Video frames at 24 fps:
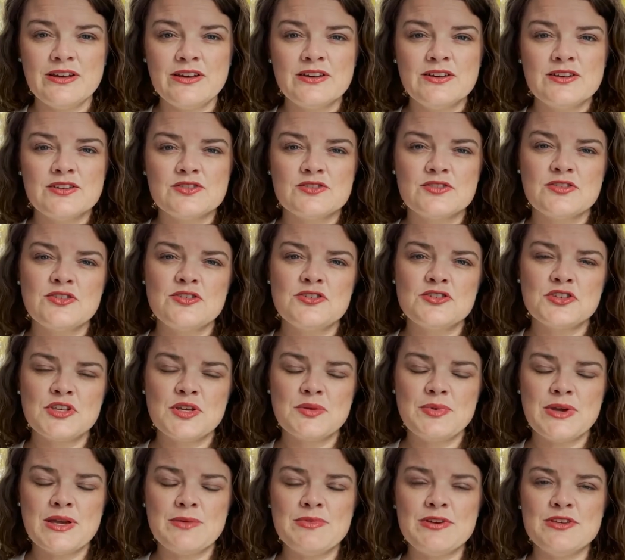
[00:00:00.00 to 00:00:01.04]
So usually
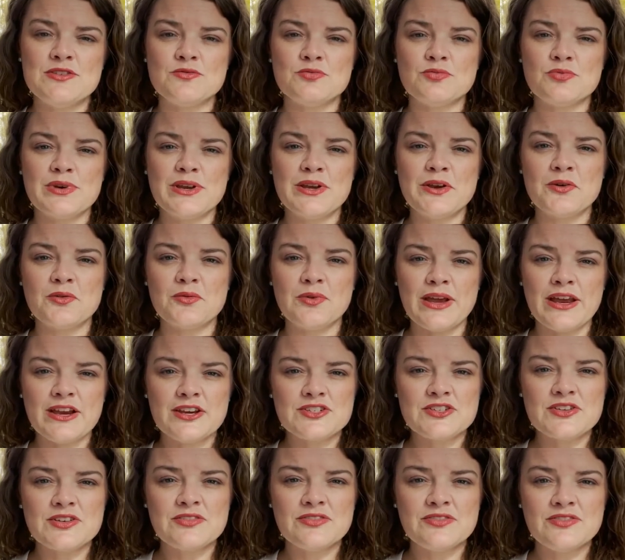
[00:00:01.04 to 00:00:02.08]
babies
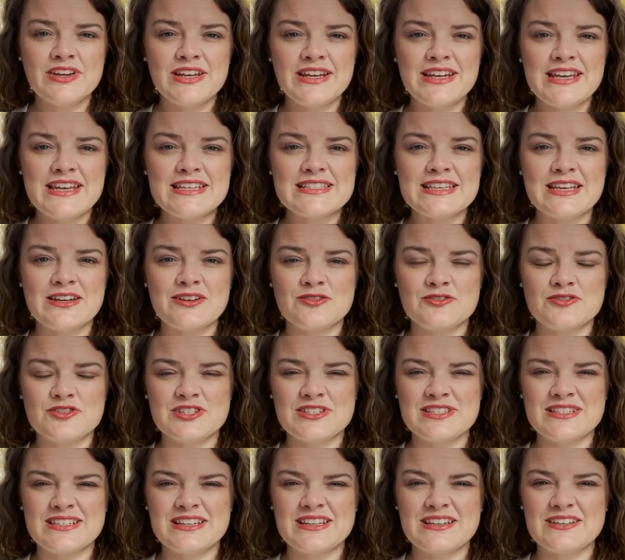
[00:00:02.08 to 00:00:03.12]
rearrange their feedings, they don't
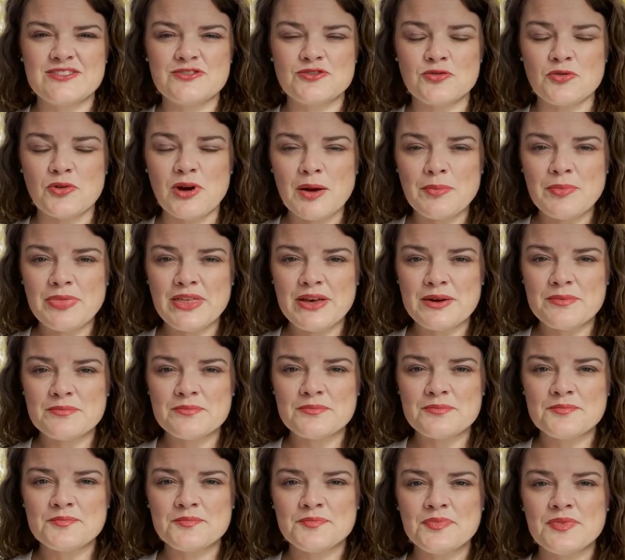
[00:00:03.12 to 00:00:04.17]
just drop them.
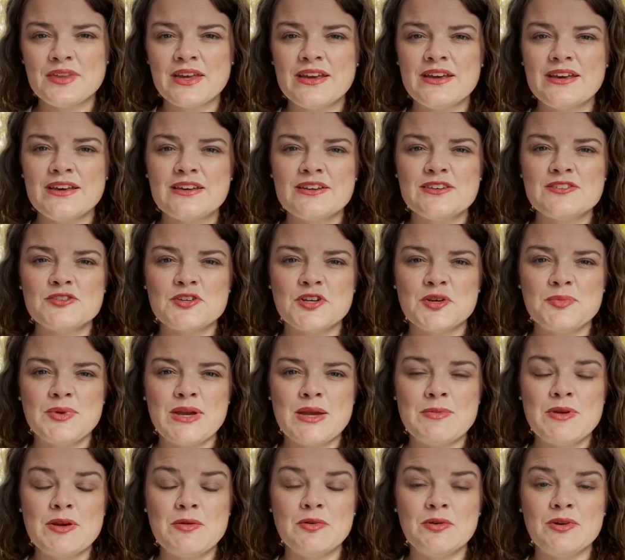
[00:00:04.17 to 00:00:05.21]
So your
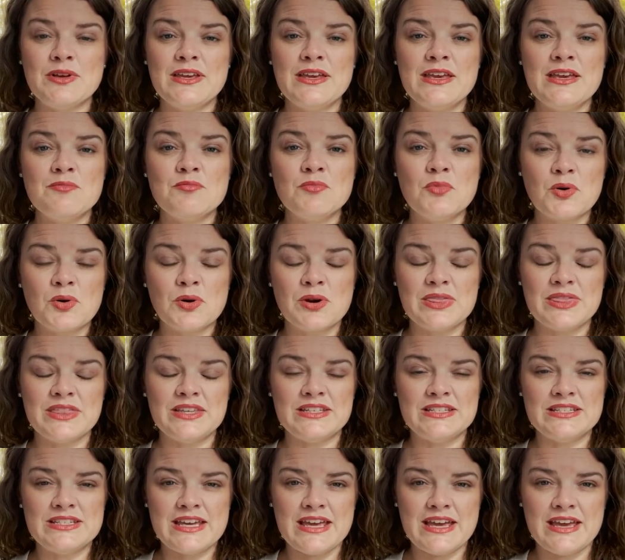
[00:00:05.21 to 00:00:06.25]
baby will eat more in the
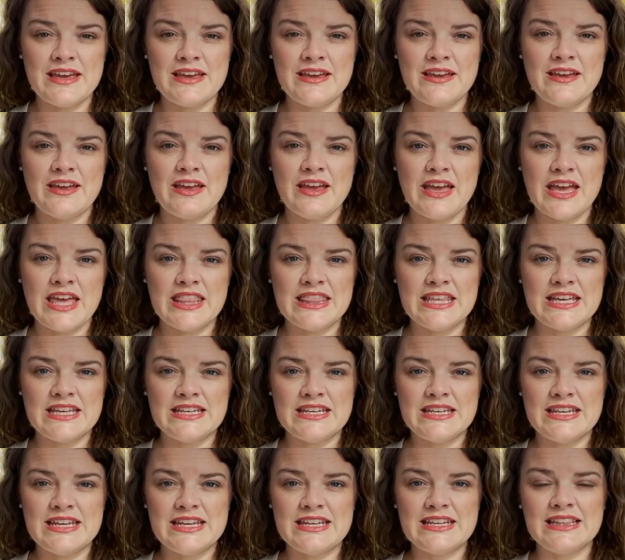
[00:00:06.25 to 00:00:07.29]
day and then
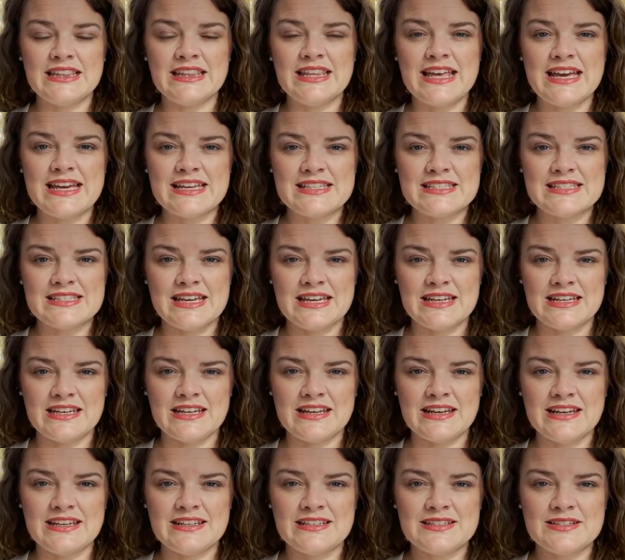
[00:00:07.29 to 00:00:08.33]
need less at
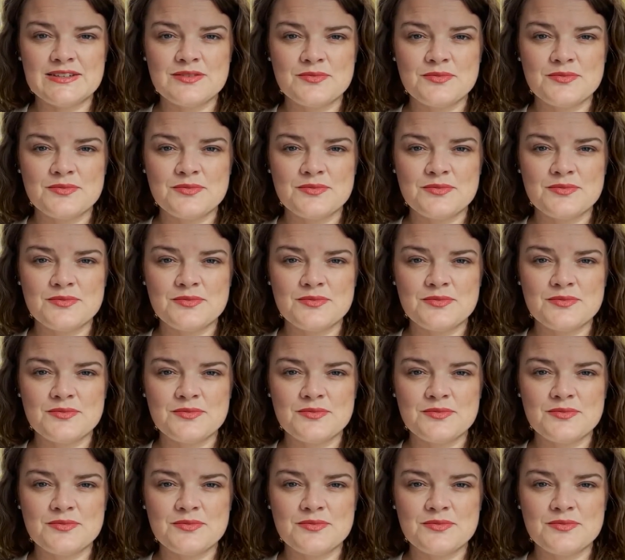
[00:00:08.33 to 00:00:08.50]
night.